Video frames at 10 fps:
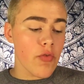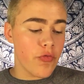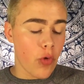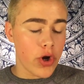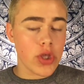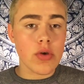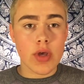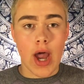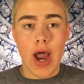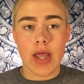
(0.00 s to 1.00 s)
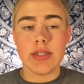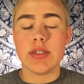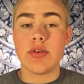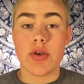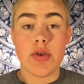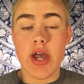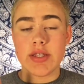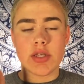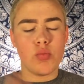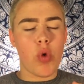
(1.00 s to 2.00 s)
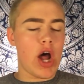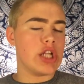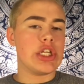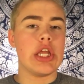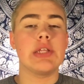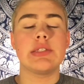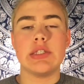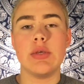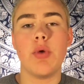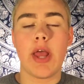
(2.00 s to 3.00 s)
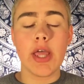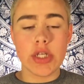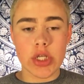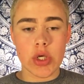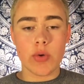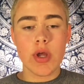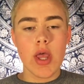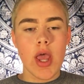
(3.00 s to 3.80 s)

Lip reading: for you guys so you guys can watch it and see what I do